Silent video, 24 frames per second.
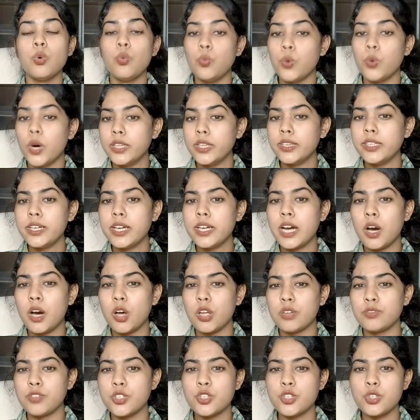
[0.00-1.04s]
One thing,
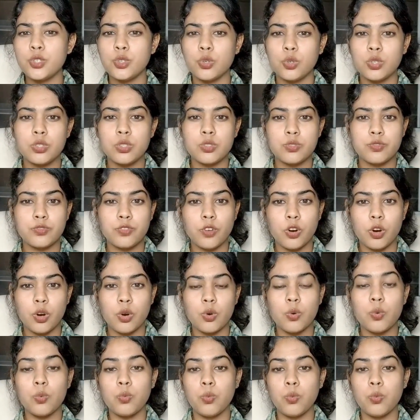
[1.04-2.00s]
however, to note for